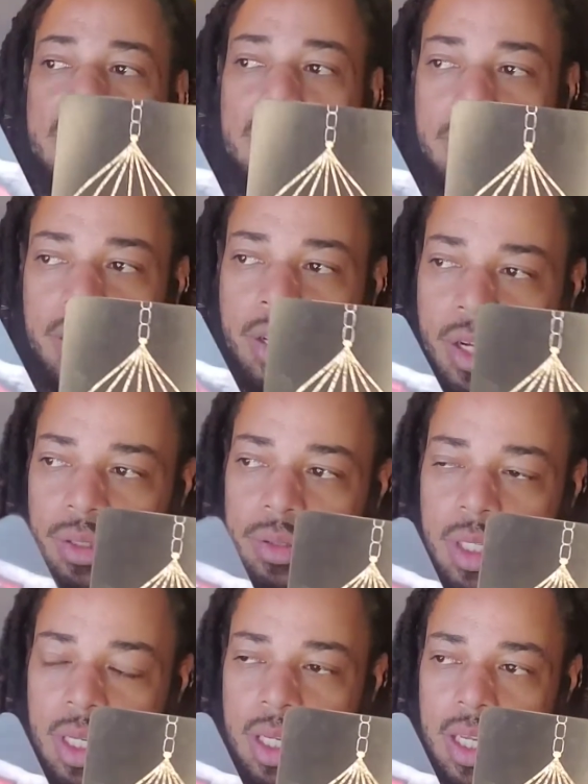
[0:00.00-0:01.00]
it, you know,
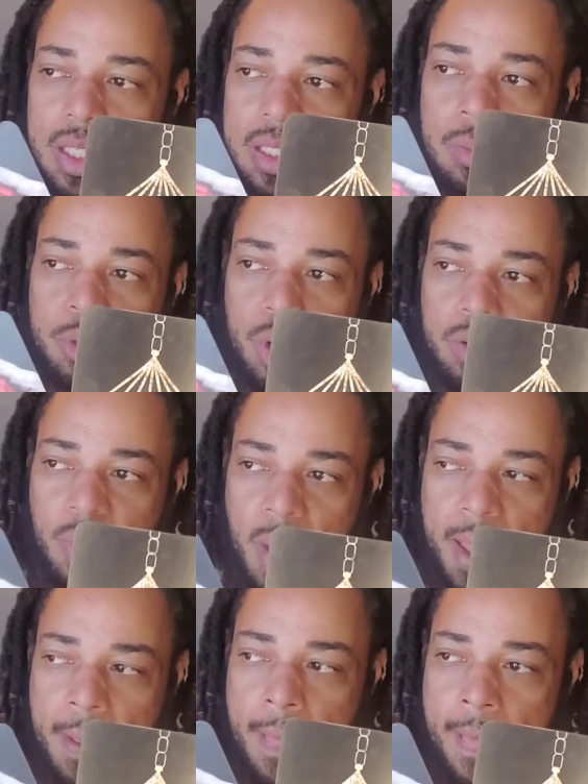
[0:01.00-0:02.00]
in some sort of way.